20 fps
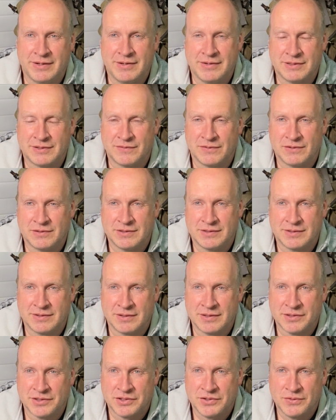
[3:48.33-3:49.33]
as far as the
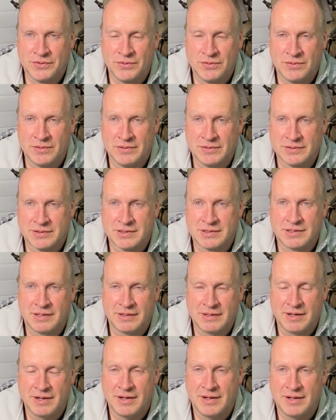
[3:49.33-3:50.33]
controls
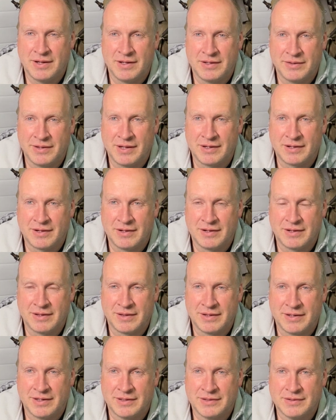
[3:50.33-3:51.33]
and that kind of
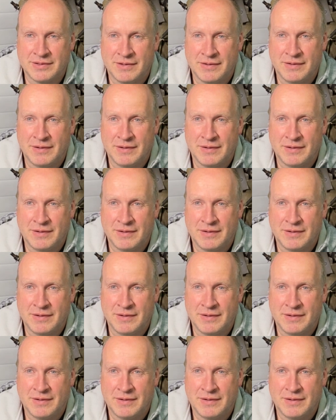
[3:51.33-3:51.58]
thing.